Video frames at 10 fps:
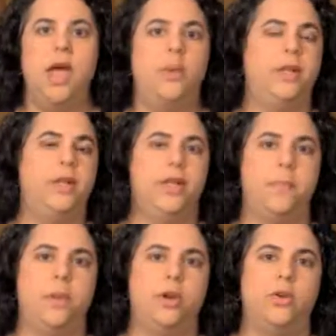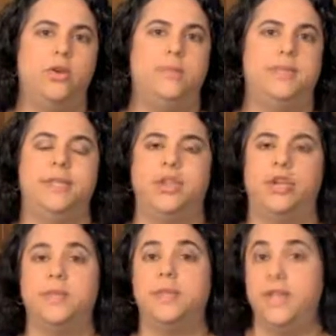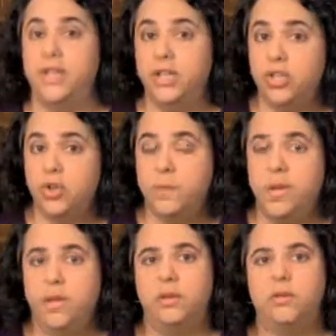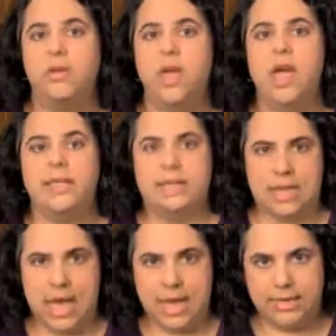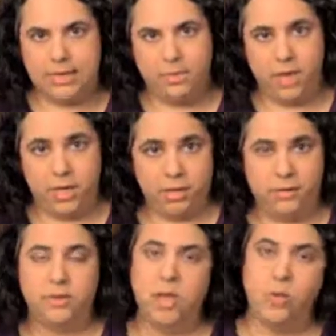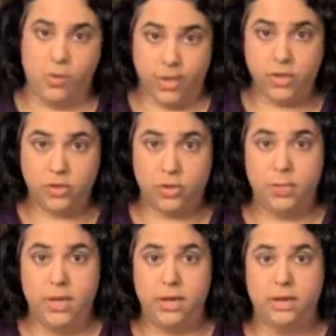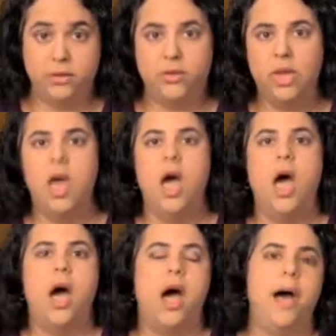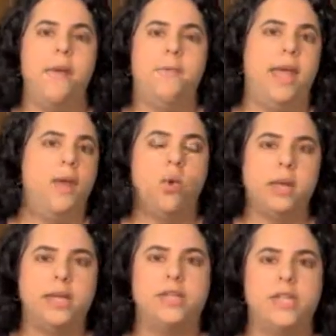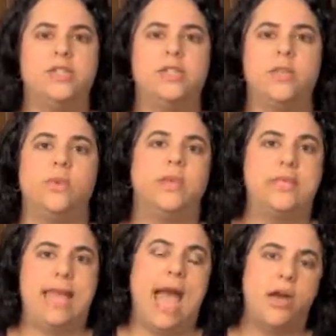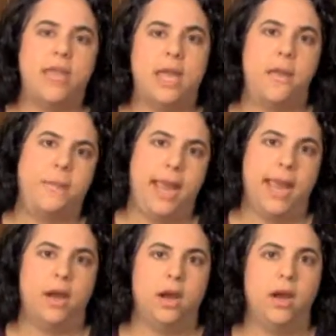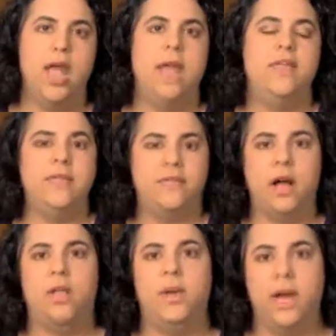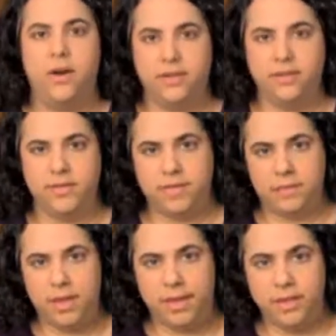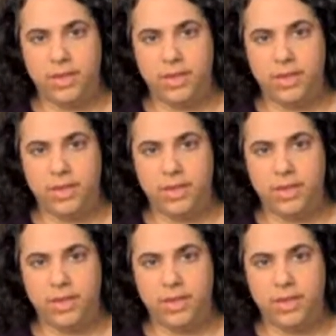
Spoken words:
We look at peer groups in terms of industry peers, size peers, regional peers, and organizations can really see how they compare in the following areas of supply